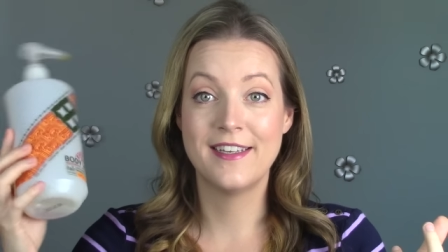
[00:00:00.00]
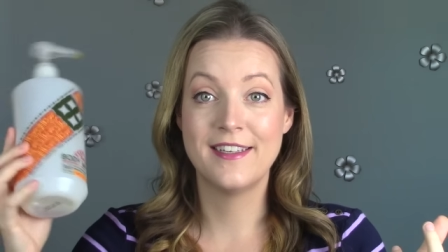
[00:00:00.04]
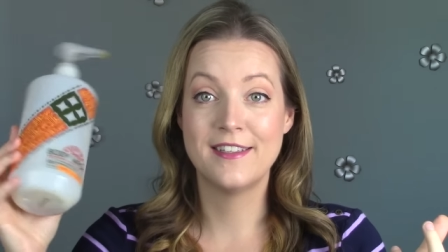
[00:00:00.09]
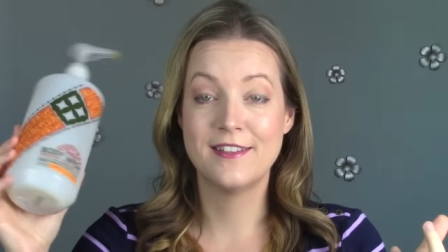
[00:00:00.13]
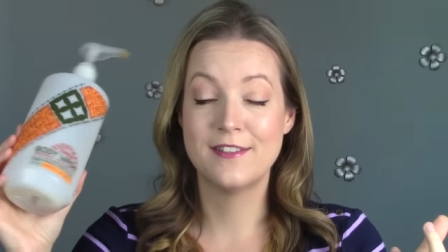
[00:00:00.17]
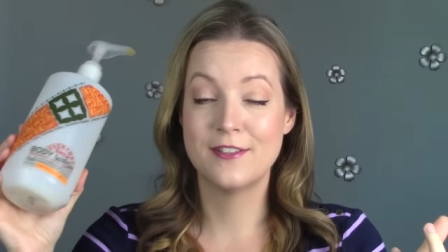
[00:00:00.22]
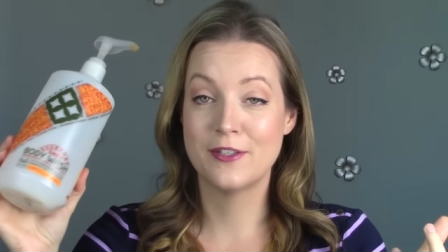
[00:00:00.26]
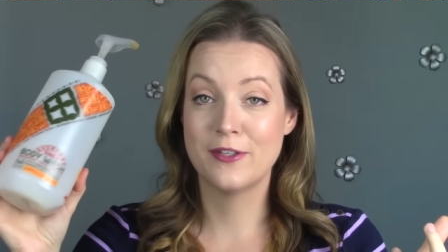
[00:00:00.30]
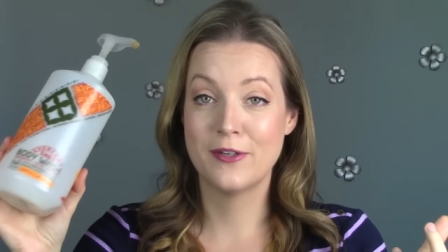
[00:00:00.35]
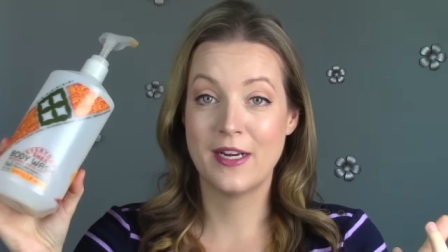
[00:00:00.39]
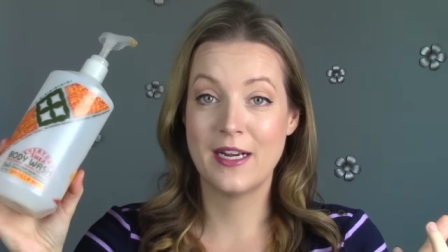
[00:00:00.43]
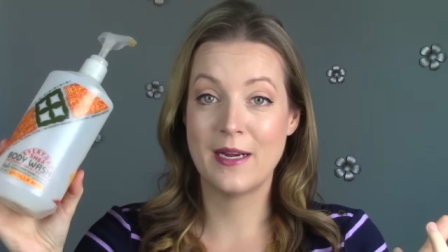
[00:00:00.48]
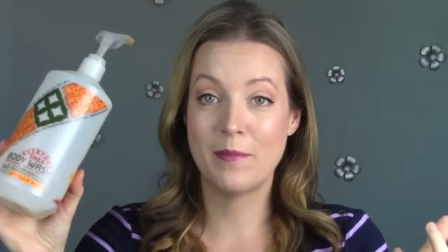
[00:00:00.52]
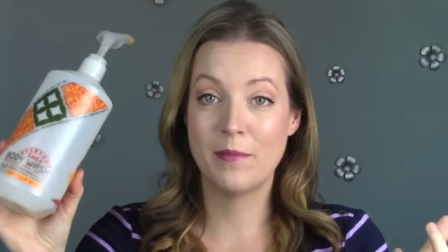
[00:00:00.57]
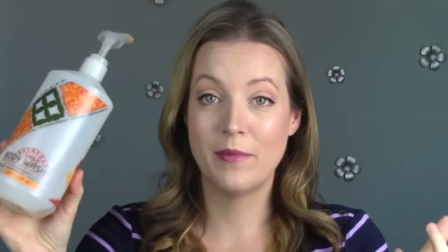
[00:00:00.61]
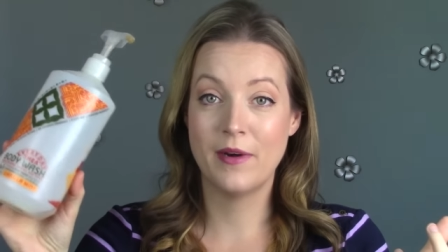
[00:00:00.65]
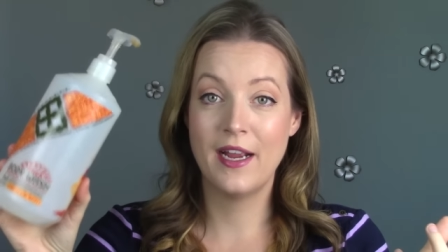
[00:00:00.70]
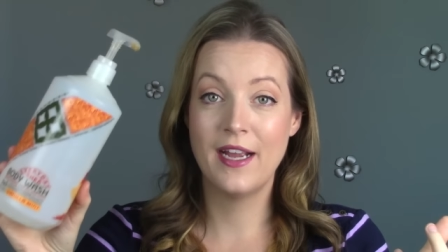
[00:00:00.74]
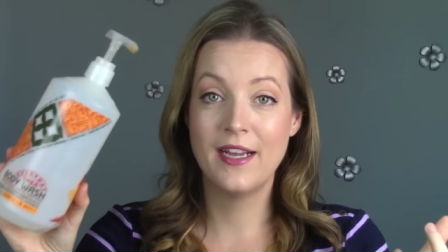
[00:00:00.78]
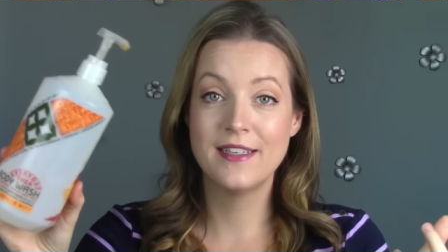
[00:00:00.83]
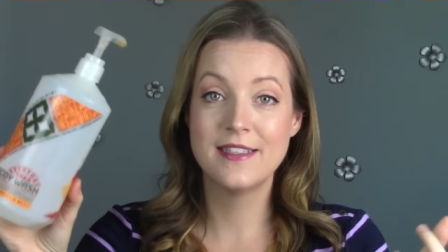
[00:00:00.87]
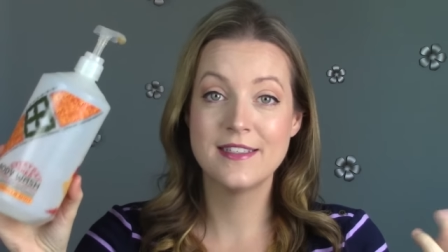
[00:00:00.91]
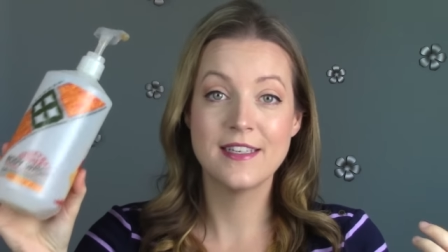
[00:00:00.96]
It's a great
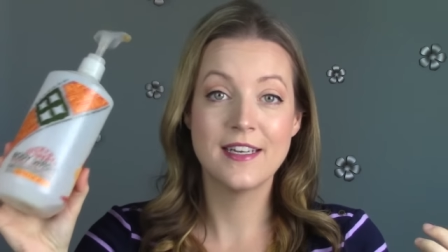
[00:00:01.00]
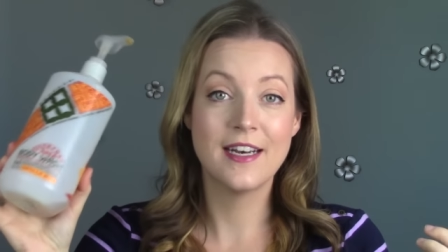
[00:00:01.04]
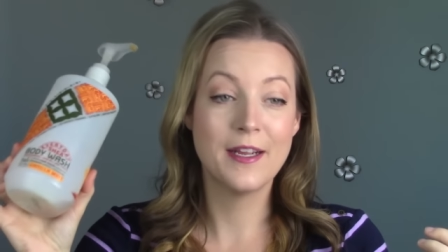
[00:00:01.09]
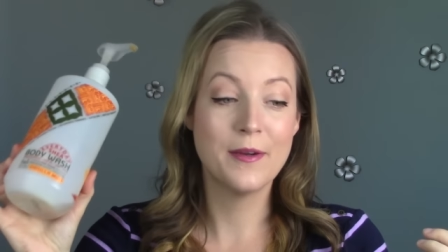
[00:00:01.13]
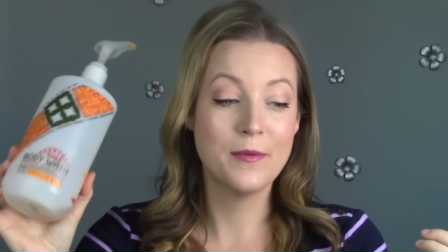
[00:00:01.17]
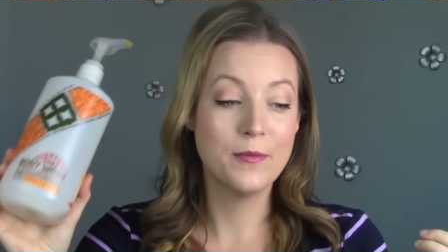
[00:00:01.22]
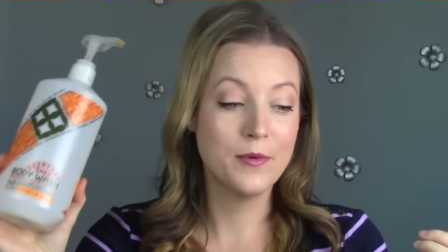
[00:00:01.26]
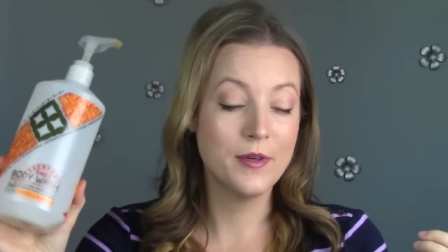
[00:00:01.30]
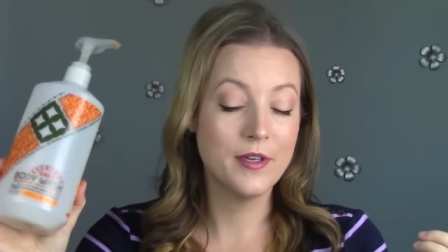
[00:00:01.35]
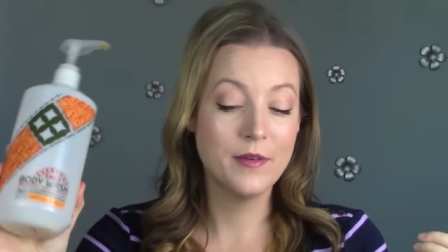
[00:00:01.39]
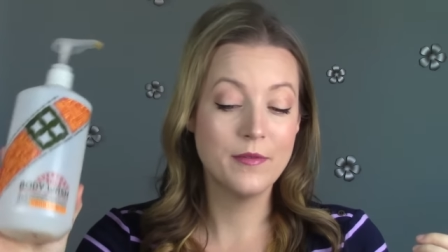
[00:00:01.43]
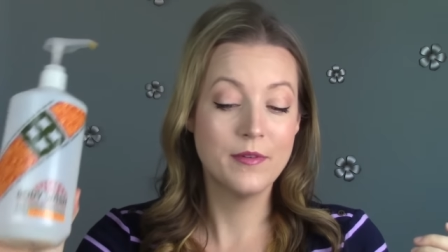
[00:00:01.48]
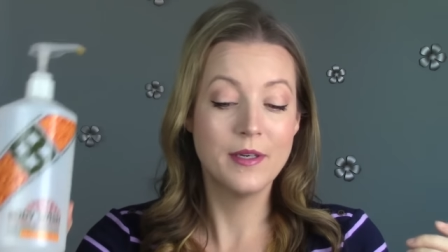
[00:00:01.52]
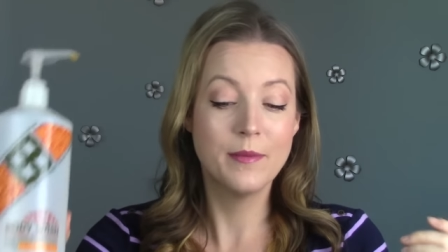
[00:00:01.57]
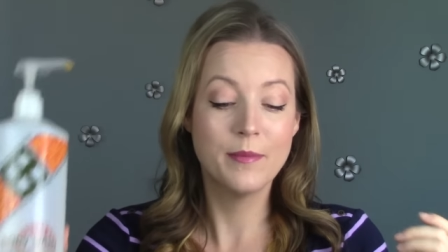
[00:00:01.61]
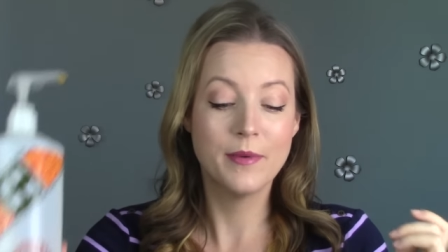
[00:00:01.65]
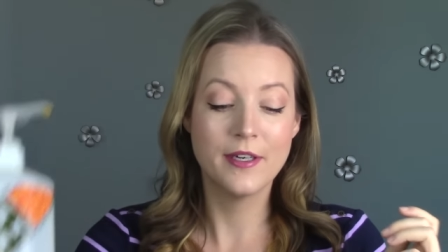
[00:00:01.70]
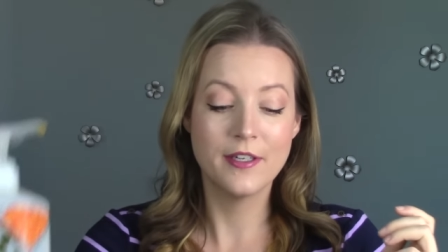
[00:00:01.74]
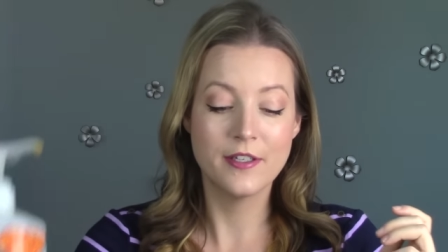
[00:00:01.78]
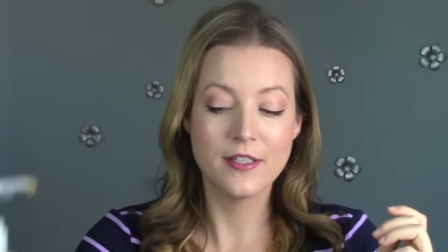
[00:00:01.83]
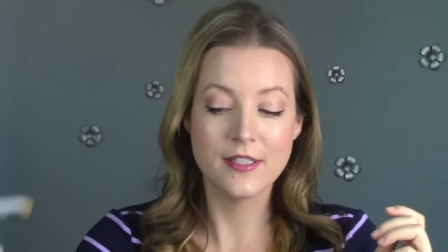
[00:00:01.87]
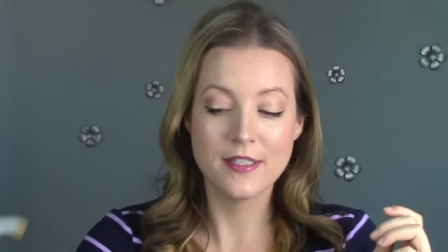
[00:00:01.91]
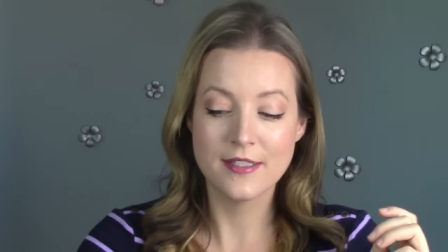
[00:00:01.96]
brand, and I would
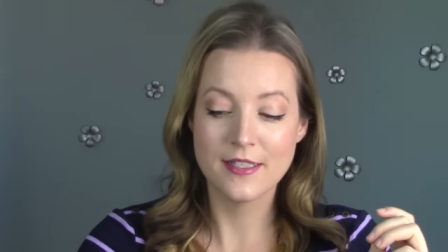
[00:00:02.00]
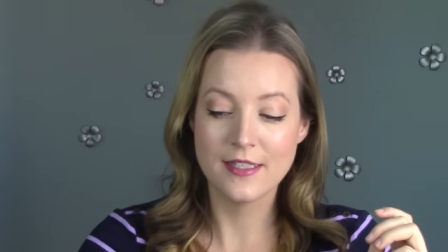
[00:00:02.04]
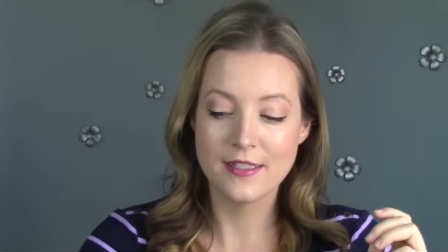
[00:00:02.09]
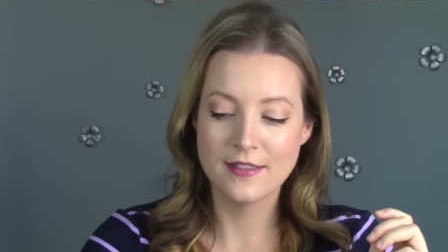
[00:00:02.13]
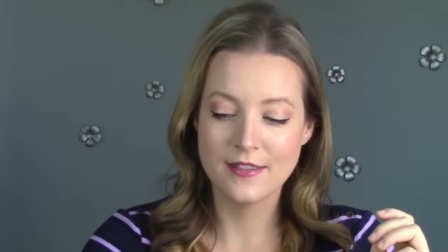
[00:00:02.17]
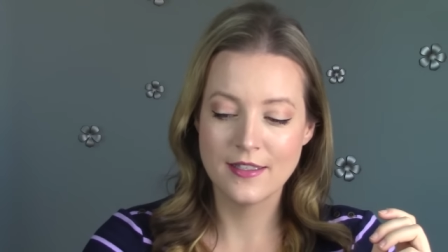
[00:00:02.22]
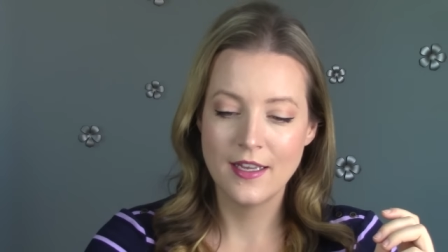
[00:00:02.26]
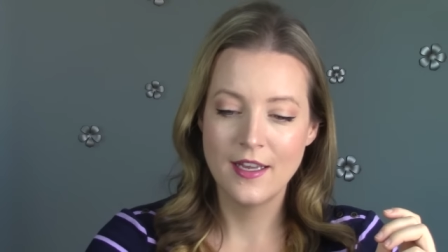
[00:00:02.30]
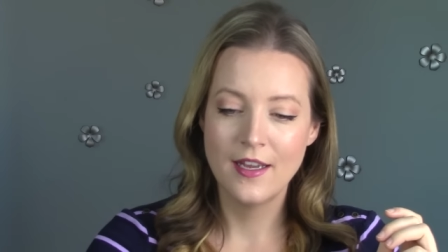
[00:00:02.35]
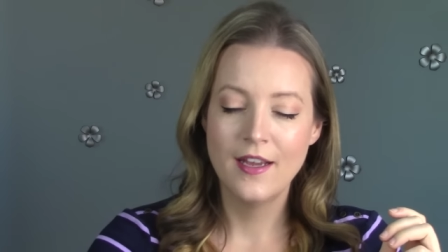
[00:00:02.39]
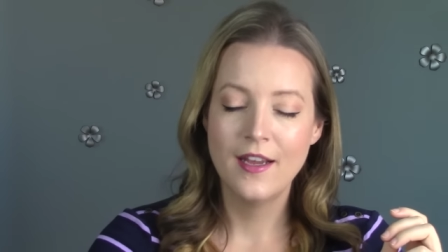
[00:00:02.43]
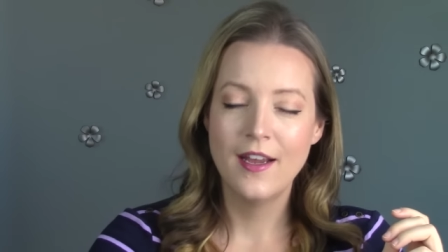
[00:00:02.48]
repurchase this.